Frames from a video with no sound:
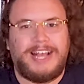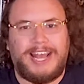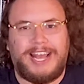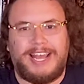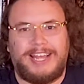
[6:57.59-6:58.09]

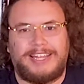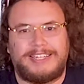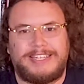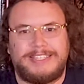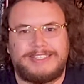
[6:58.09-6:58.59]

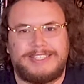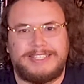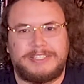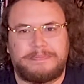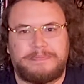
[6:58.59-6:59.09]
and
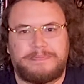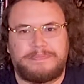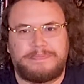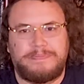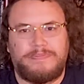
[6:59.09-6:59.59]
he's
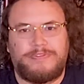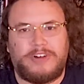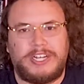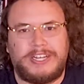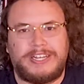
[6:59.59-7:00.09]

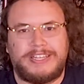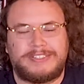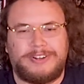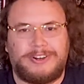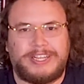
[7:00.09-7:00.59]
funding
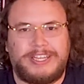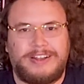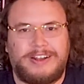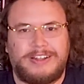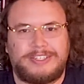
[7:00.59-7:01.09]
this
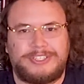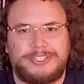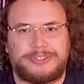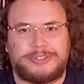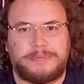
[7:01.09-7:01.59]
archaeology
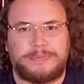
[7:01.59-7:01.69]
trip